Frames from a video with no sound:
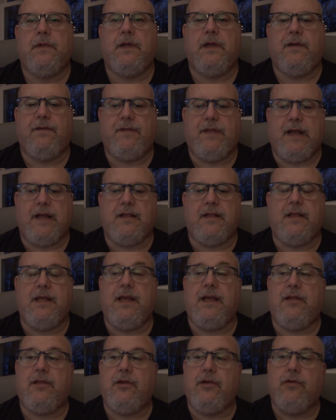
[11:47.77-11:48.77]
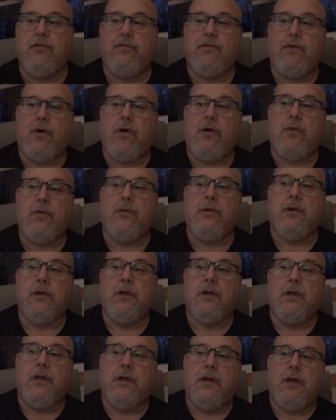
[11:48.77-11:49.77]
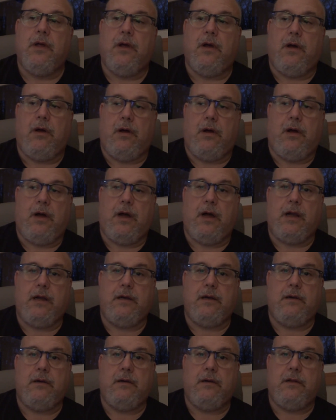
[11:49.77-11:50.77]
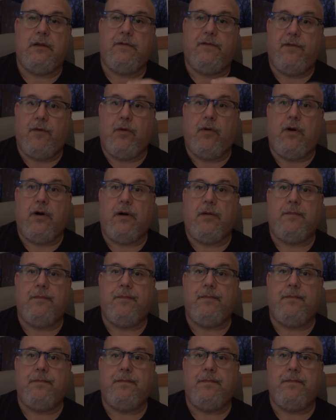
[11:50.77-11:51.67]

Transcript: If that's the answer you wrote on the form